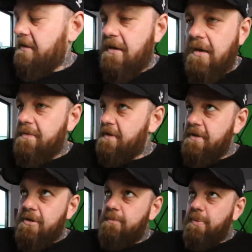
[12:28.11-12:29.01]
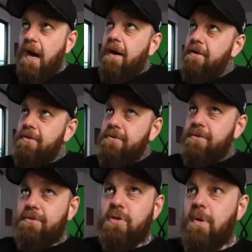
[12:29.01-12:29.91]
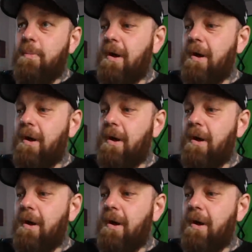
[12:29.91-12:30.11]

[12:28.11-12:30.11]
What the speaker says: The year prior to doing YouTube,